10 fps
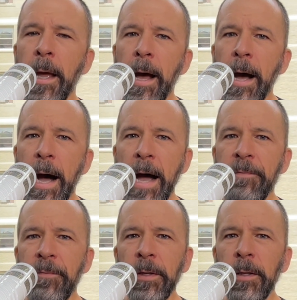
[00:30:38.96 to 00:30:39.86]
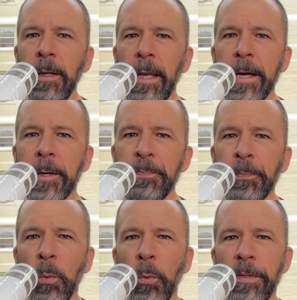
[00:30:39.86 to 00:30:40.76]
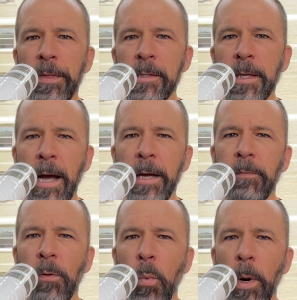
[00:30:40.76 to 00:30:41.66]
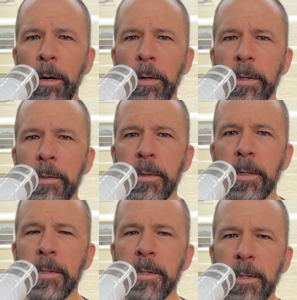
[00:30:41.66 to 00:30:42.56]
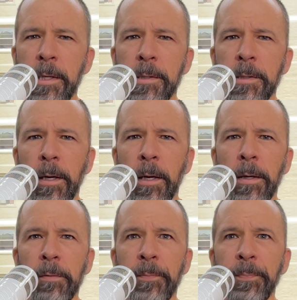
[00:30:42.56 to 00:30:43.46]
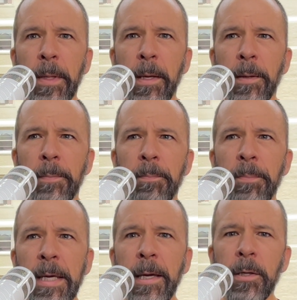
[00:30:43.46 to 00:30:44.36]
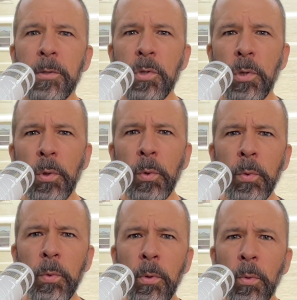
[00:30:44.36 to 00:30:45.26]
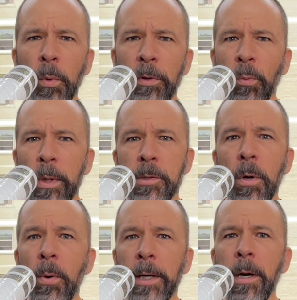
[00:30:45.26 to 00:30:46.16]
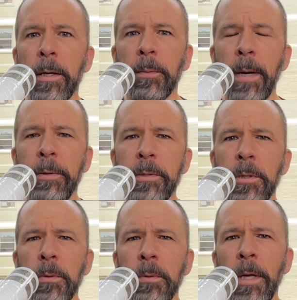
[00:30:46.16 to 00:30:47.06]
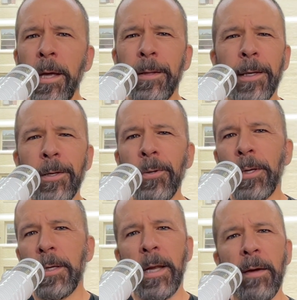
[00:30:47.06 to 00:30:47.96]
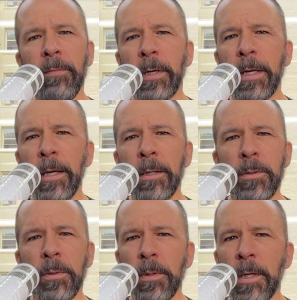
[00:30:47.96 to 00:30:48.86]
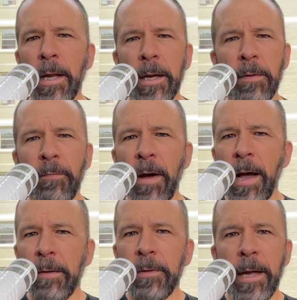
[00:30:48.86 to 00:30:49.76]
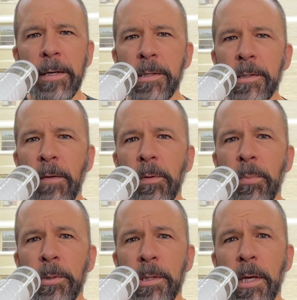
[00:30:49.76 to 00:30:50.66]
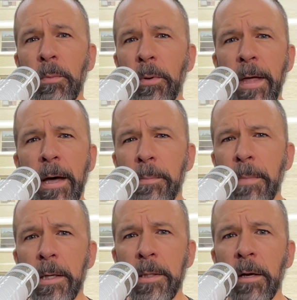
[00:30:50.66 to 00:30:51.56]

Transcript: I feel like with this kind of awareness and sense of being in tune with what's going on around you, that you could never get to the 95, 97% without a meditative